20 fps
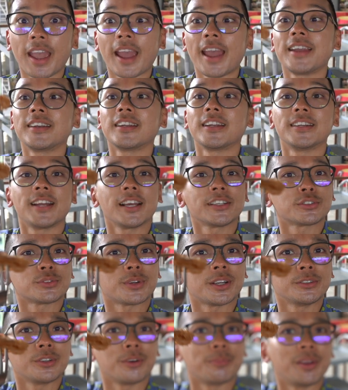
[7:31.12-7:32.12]
And the next
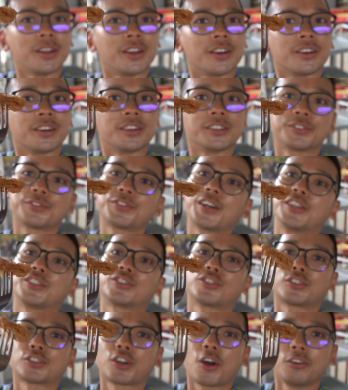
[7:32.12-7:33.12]
one will be the fried
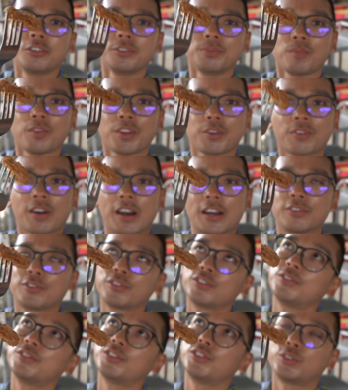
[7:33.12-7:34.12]
sotong, fried
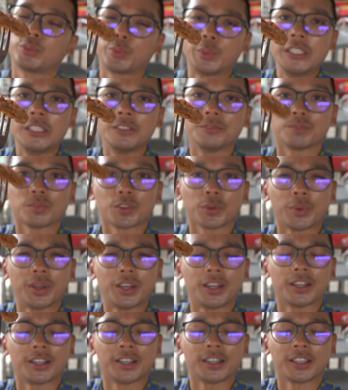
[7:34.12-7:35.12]
squid
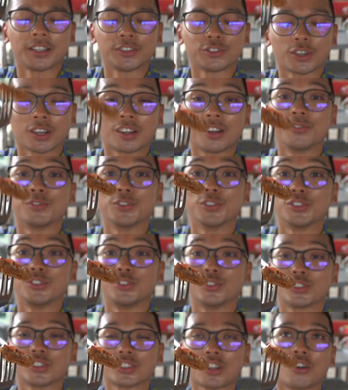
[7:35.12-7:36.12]
with the dragon fruit
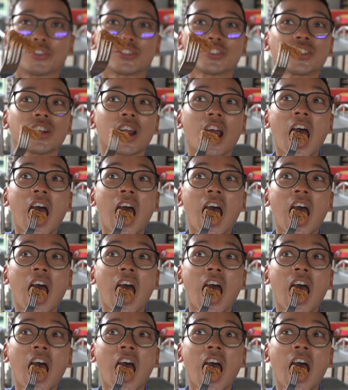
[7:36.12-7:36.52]
sauce.